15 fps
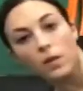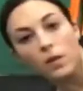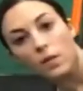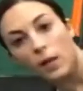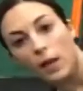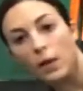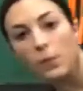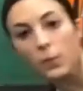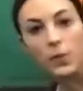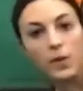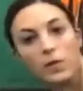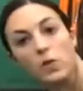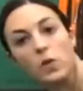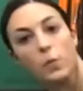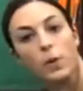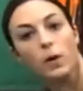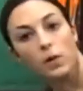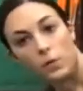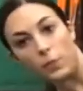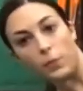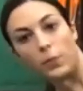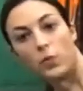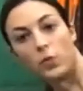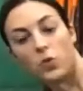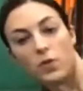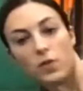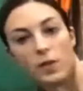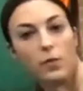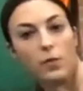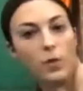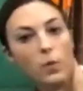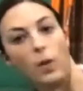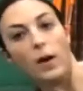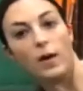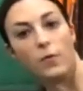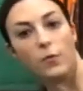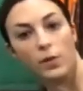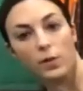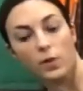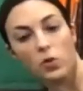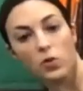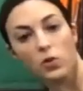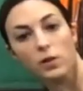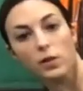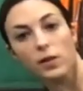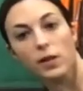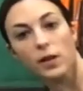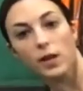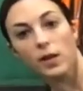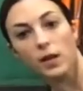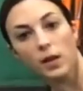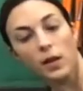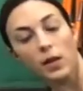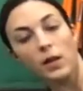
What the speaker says: Same principle. Push yourself away from the shoulder.